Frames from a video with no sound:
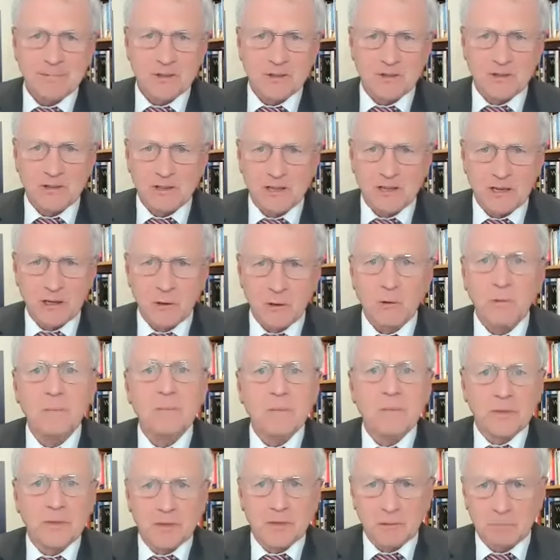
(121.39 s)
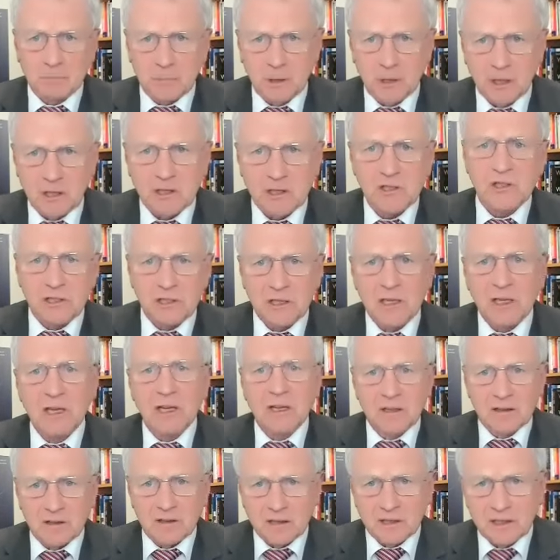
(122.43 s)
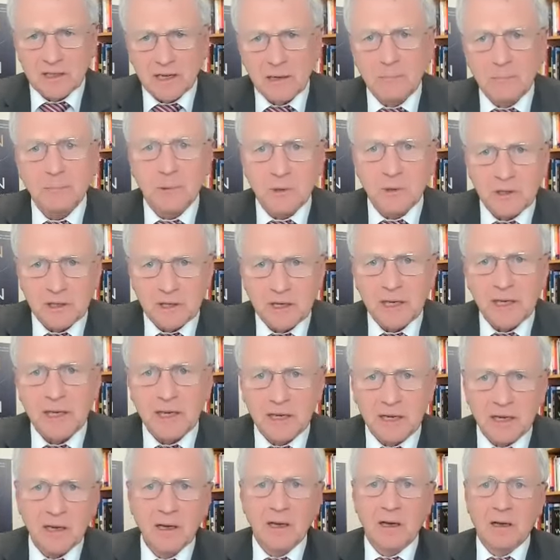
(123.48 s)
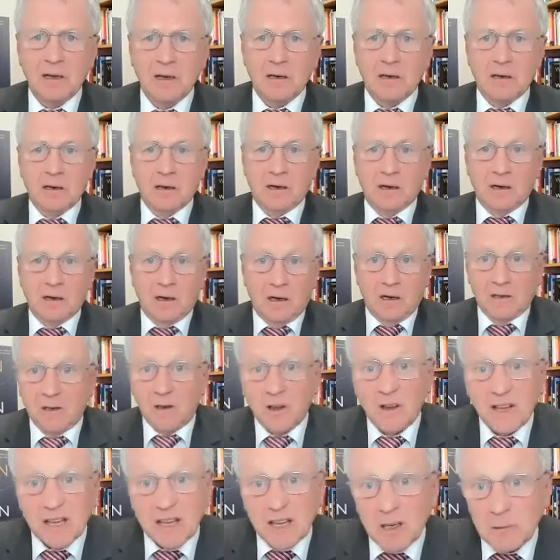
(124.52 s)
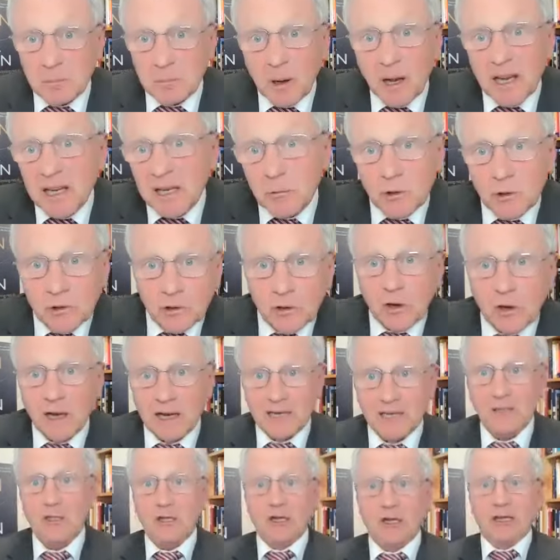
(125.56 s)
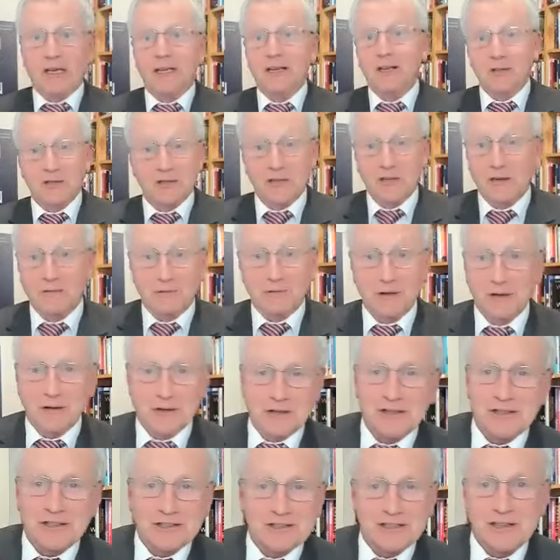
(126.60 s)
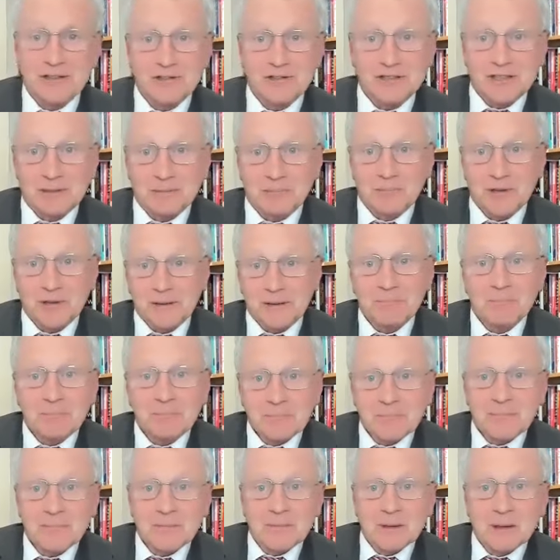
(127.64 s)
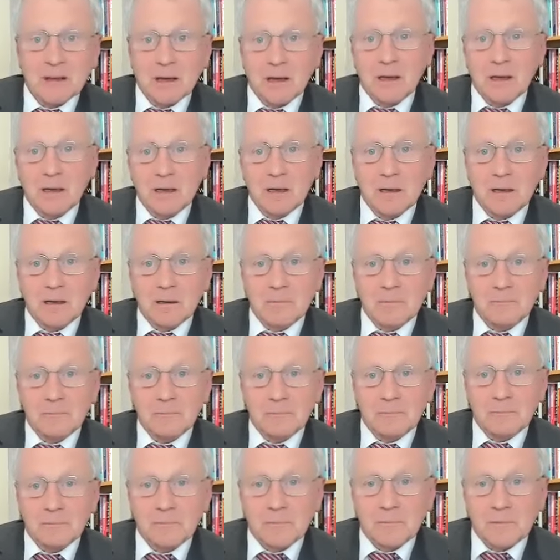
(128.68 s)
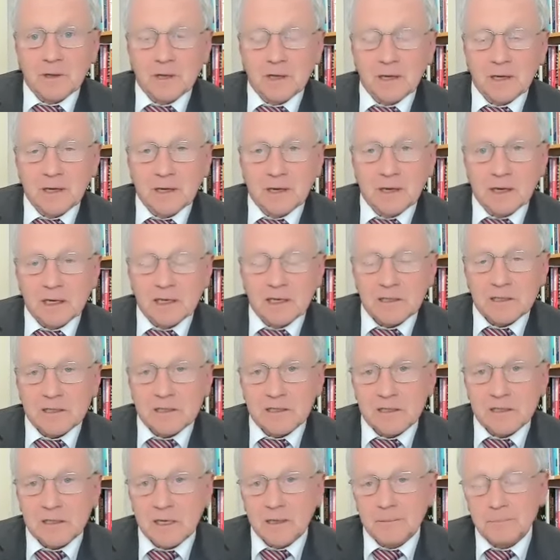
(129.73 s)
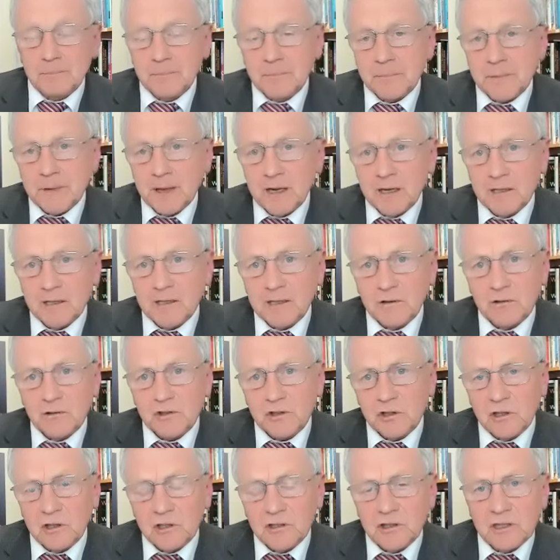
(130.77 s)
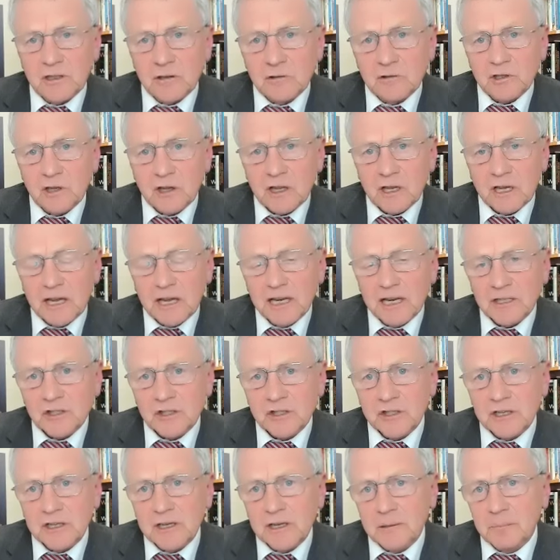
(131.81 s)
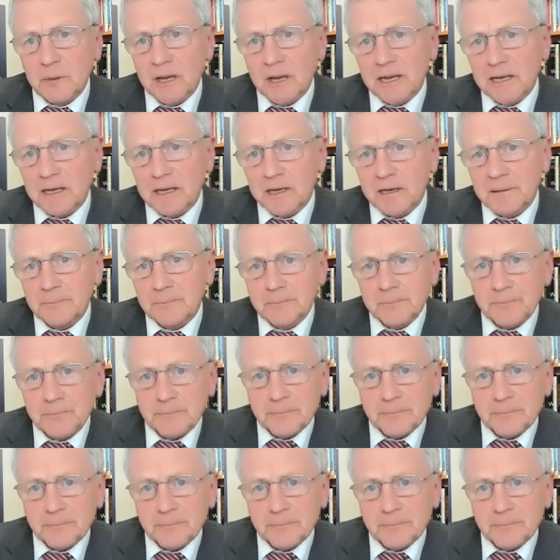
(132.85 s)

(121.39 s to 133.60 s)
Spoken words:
the deal, the person, the company, and are they going to pay you or not, actually, because if you're going to sell something, a deal's not a deal till the cash is in the bank.